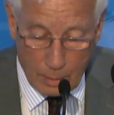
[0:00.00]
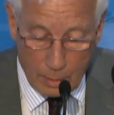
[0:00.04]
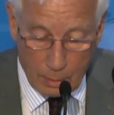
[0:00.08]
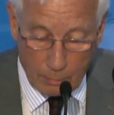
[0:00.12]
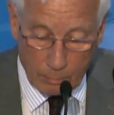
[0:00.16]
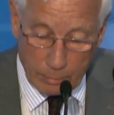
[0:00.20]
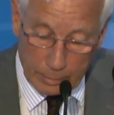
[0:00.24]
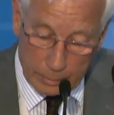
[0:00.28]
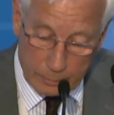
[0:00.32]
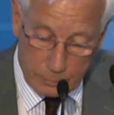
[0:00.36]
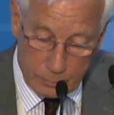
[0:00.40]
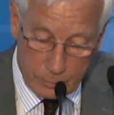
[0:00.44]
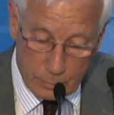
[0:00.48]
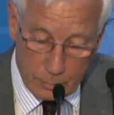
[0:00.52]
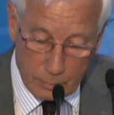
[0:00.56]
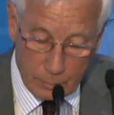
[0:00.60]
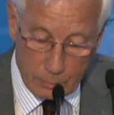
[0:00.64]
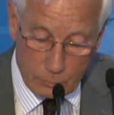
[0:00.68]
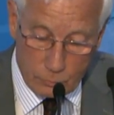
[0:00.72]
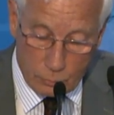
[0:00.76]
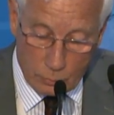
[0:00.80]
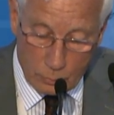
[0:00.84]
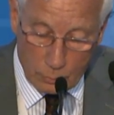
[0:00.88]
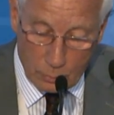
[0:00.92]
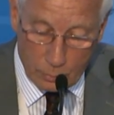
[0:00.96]
But
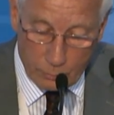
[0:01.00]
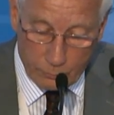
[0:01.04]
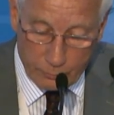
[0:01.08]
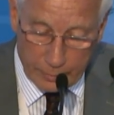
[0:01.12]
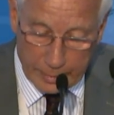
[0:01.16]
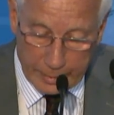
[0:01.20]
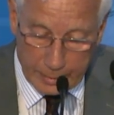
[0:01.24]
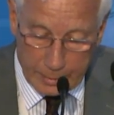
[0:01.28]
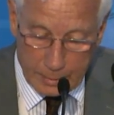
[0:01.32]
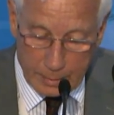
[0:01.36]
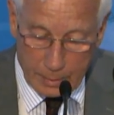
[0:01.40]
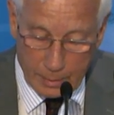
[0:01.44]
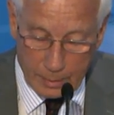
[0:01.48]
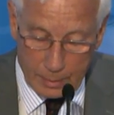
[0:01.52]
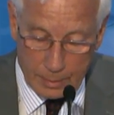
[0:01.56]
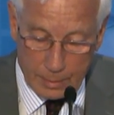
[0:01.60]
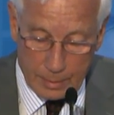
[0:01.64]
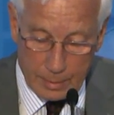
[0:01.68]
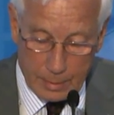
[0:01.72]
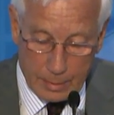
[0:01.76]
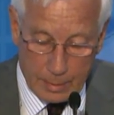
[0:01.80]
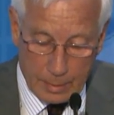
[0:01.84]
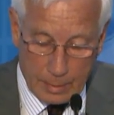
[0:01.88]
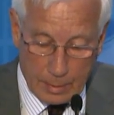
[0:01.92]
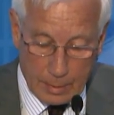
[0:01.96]
to no avail.
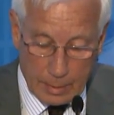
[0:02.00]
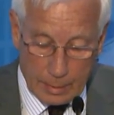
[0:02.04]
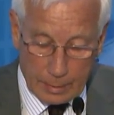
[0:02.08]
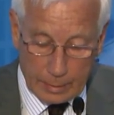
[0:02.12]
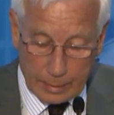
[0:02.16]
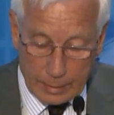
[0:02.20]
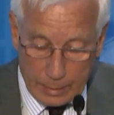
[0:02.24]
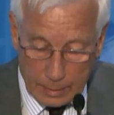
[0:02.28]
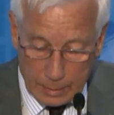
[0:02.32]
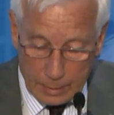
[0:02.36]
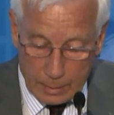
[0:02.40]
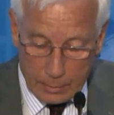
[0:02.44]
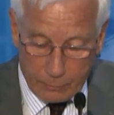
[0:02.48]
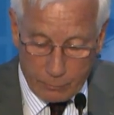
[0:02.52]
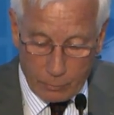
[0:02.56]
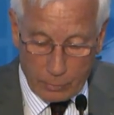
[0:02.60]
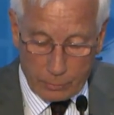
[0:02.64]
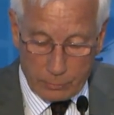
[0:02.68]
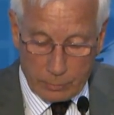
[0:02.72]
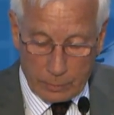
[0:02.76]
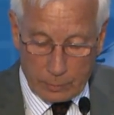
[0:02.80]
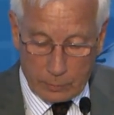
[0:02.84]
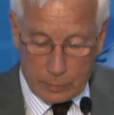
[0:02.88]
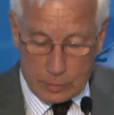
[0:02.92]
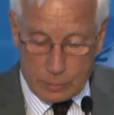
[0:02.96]
Kiev
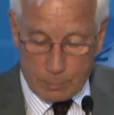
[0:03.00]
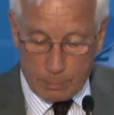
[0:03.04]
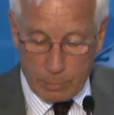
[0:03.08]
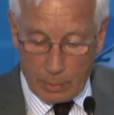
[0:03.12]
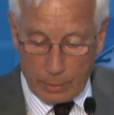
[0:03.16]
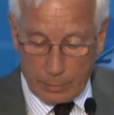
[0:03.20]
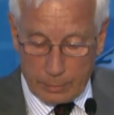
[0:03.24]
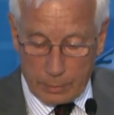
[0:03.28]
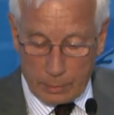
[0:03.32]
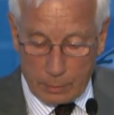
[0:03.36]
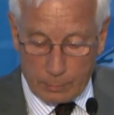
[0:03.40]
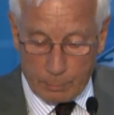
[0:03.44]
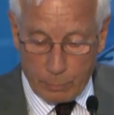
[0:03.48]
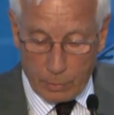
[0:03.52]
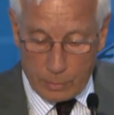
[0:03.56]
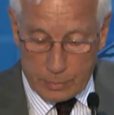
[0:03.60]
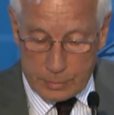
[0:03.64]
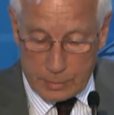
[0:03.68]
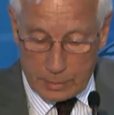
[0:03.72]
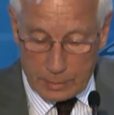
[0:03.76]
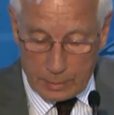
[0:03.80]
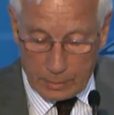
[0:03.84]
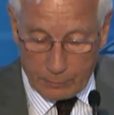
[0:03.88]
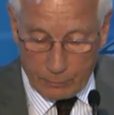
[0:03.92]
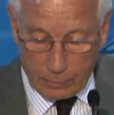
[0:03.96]
only responded
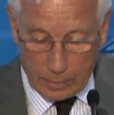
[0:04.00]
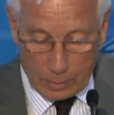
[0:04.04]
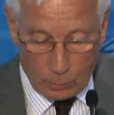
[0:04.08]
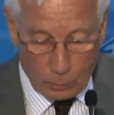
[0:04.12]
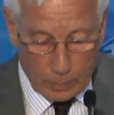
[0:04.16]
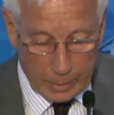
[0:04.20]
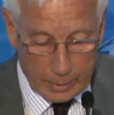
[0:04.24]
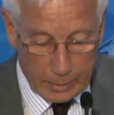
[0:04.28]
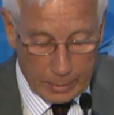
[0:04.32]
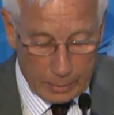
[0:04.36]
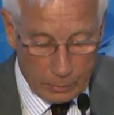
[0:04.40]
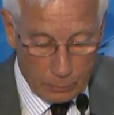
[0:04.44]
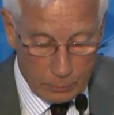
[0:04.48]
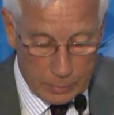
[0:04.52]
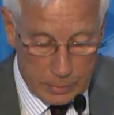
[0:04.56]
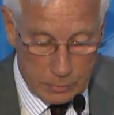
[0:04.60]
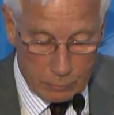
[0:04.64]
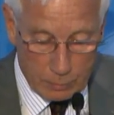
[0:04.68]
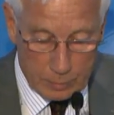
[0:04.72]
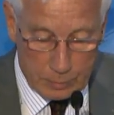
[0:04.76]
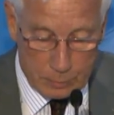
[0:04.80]
positively when a US